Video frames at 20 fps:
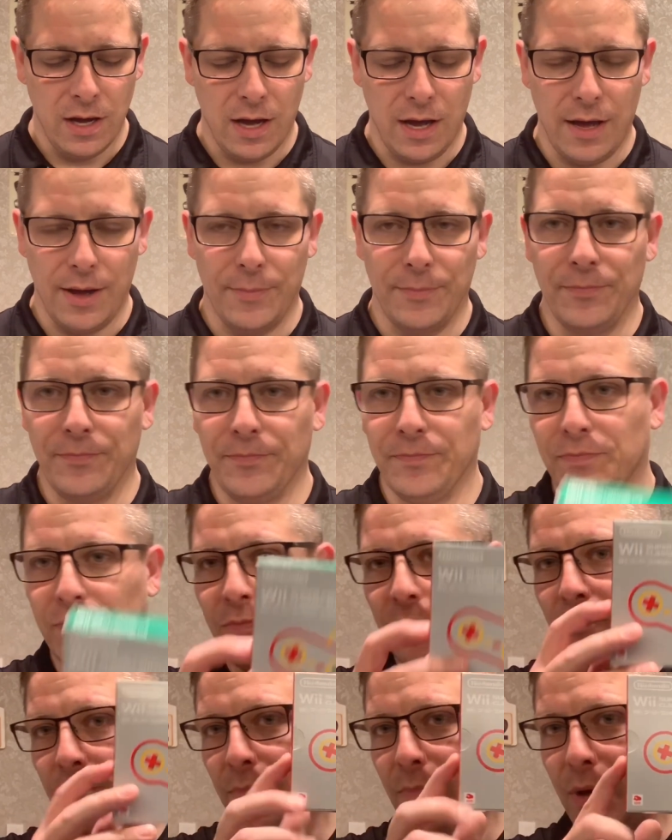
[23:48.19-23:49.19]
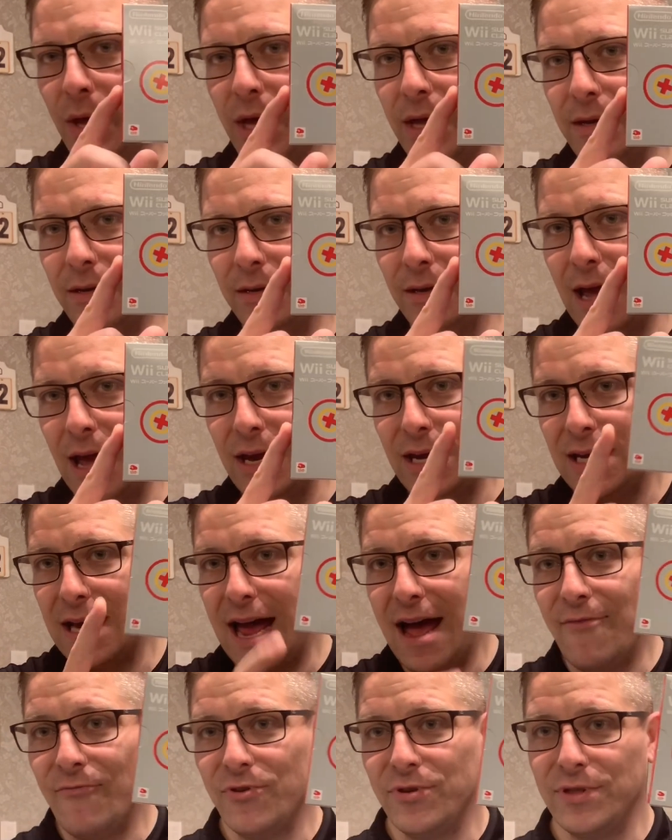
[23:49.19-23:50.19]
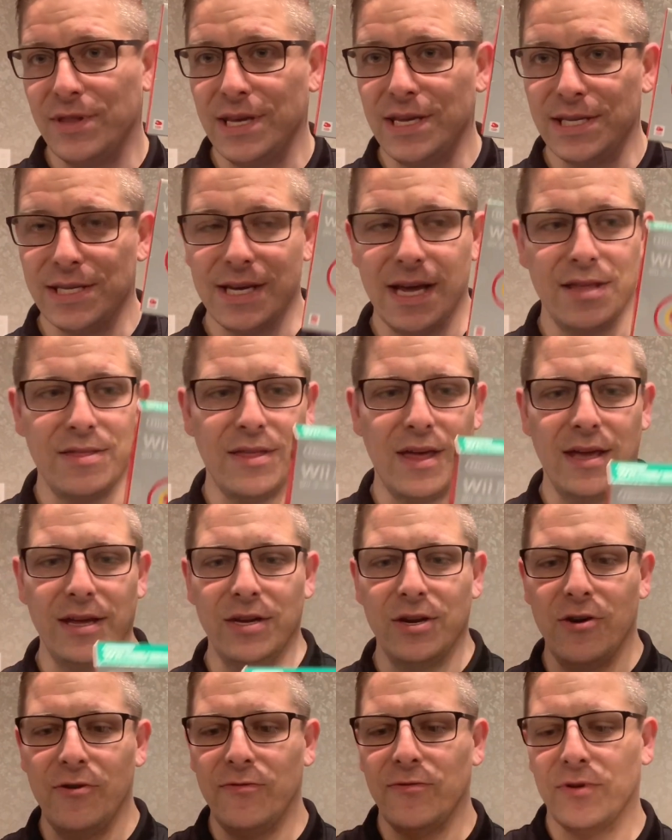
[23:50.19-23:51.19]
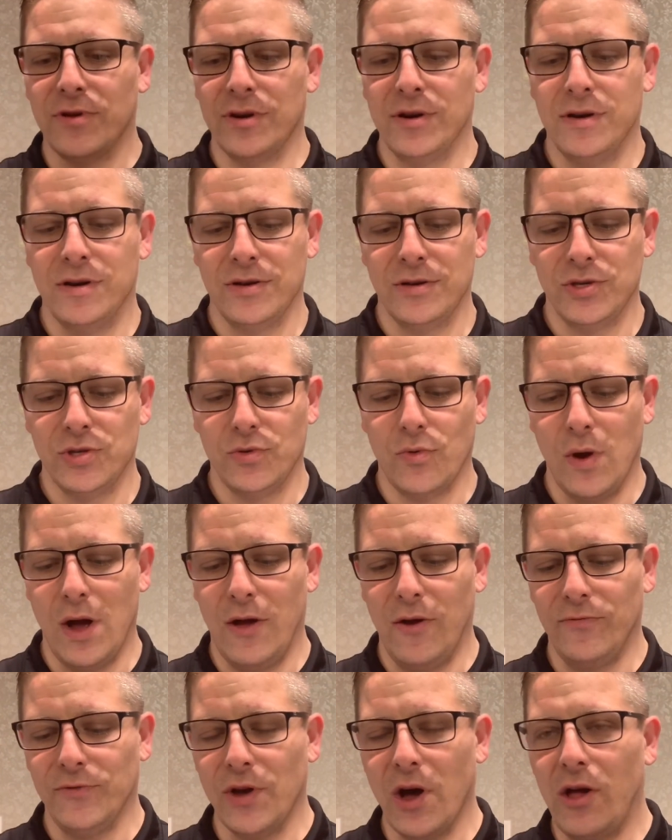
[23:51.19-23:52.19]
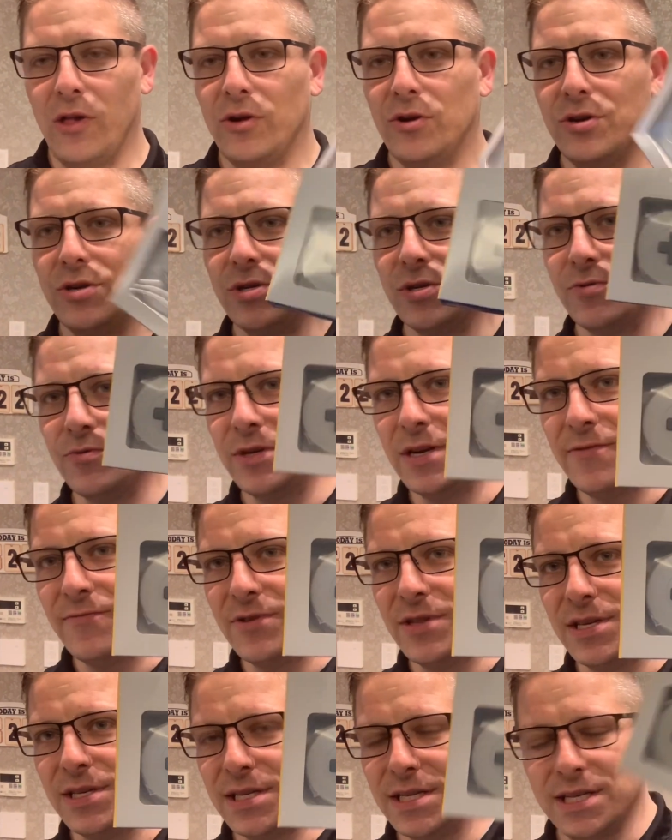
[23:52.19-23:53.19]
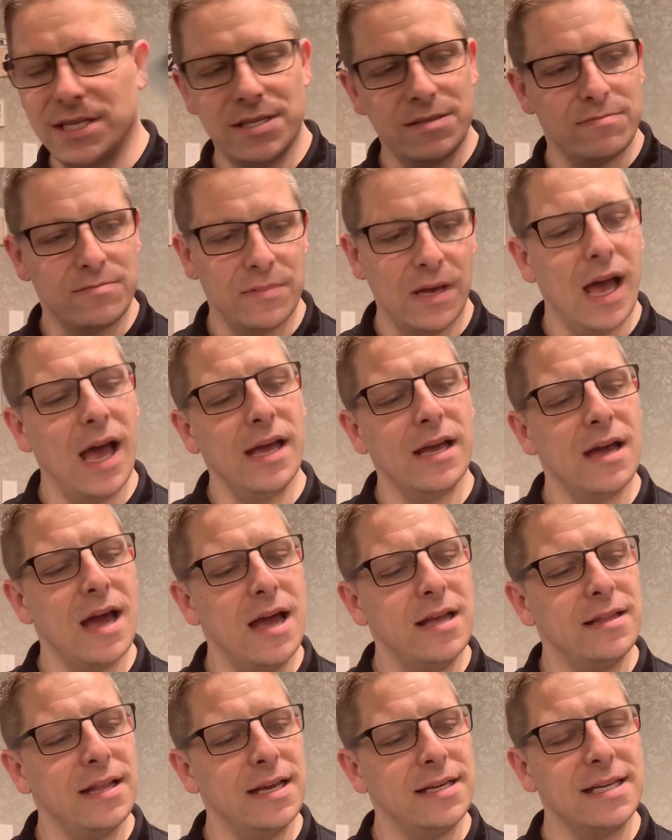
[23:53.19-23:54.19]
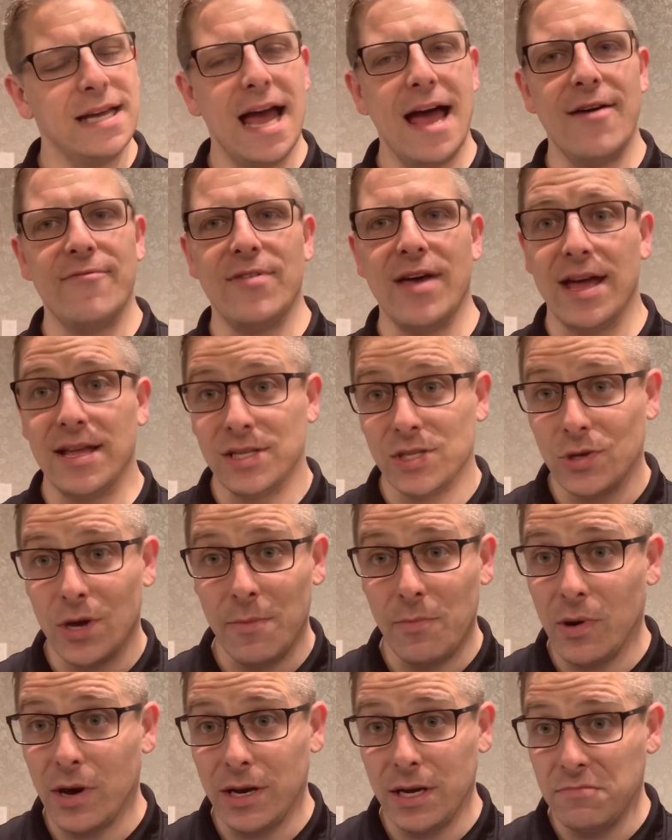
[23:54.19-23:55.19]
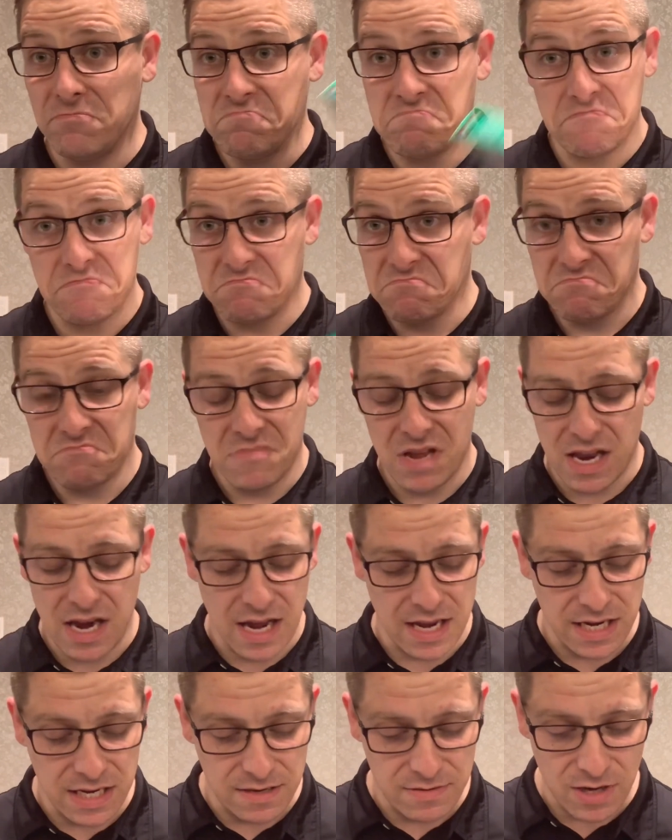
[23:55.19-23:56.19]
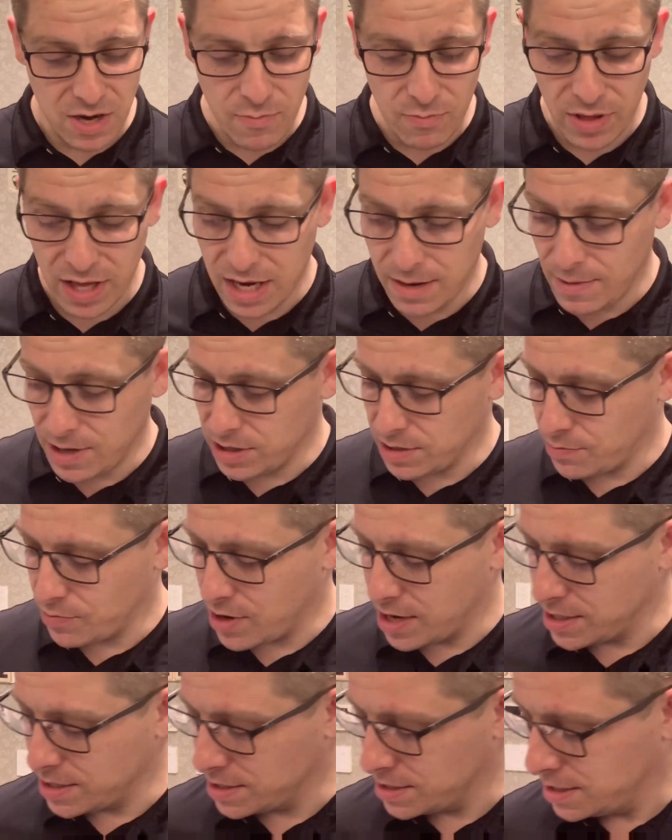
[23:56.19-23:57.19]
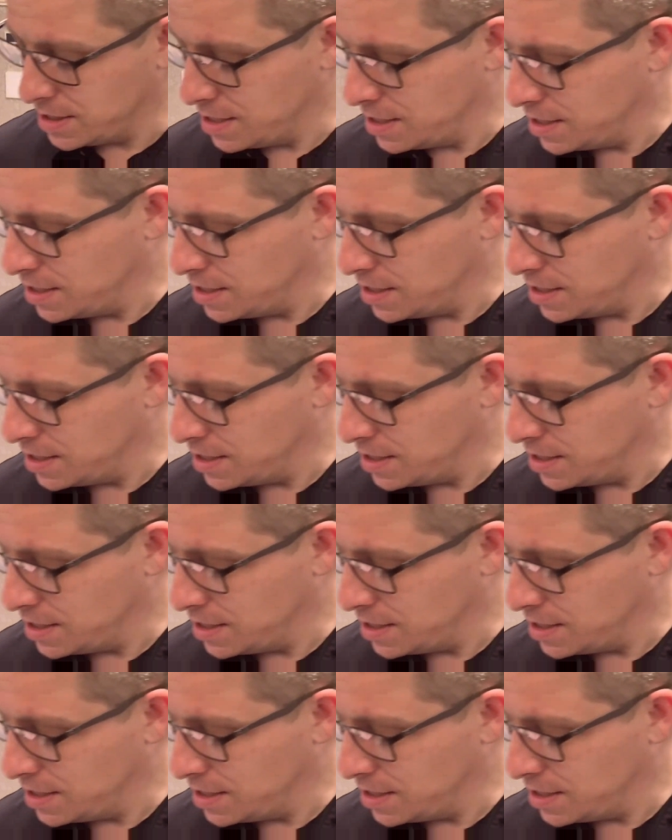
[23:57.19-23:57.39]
But I didn't have one of these, and I thought, for $12 or whatever this is, I'd like to have that. So I bought it, and I didn't complain about the price.